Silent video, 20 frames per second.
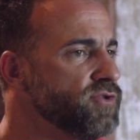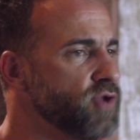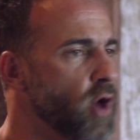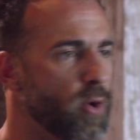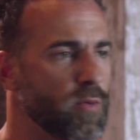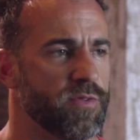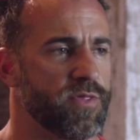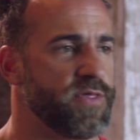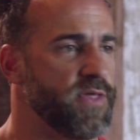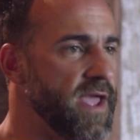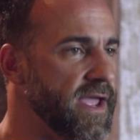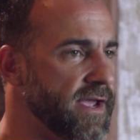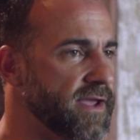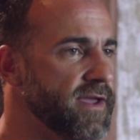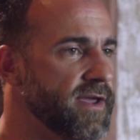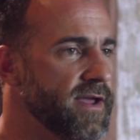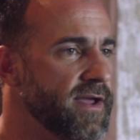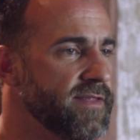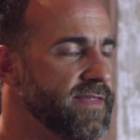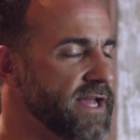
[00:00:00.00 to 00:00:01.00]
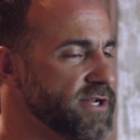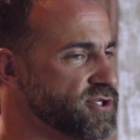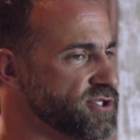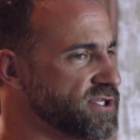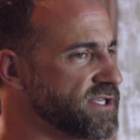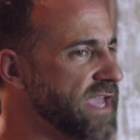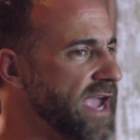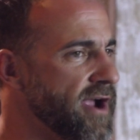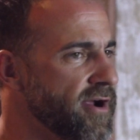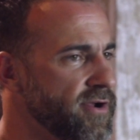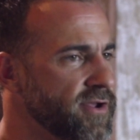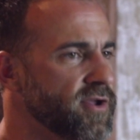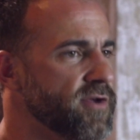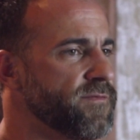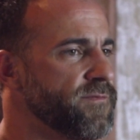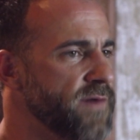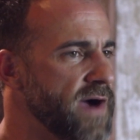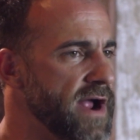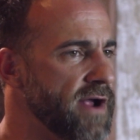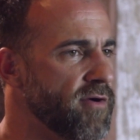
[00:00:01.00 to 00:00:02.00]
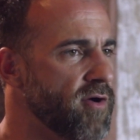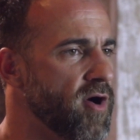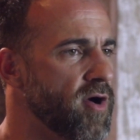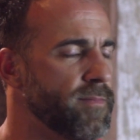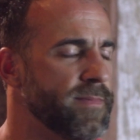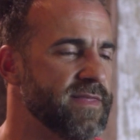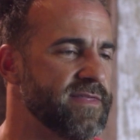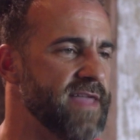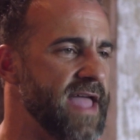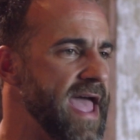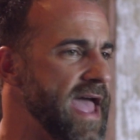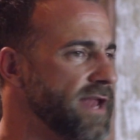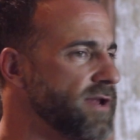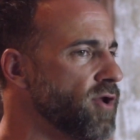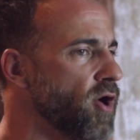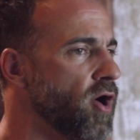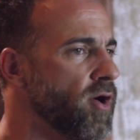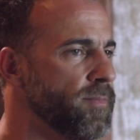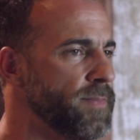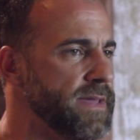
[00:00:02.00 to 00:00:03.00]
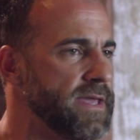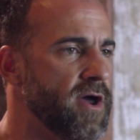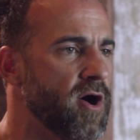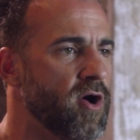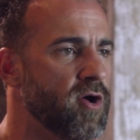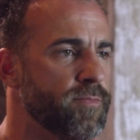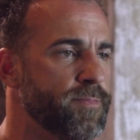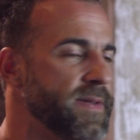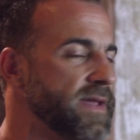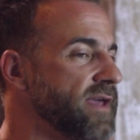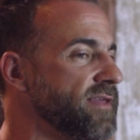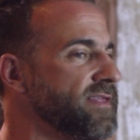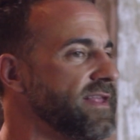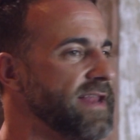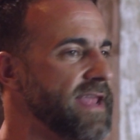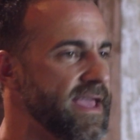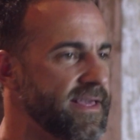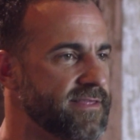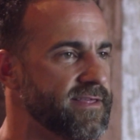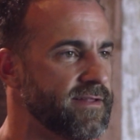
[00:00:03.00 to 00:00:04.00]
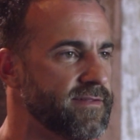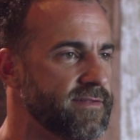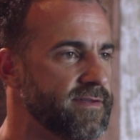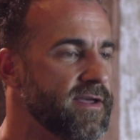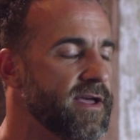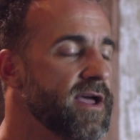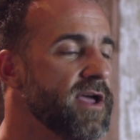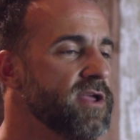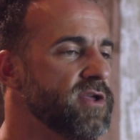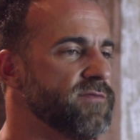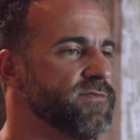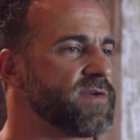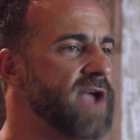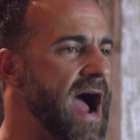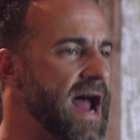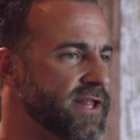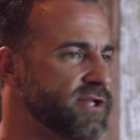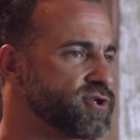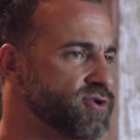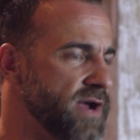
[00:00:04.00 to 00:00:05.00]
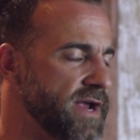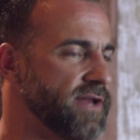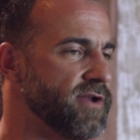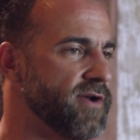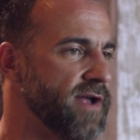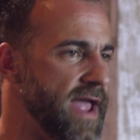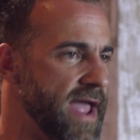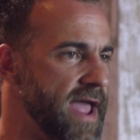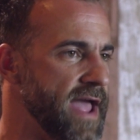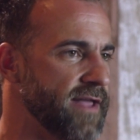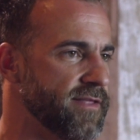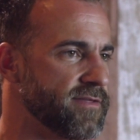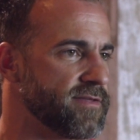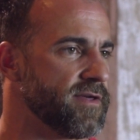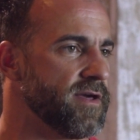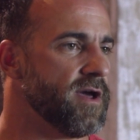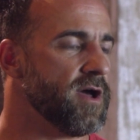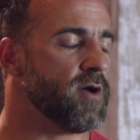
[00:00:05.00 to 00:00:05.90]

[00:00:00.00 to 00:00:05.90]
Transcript: Don't think that just carrying your firearm is the end-all, be-all, because it isn't. You've got to train your hands.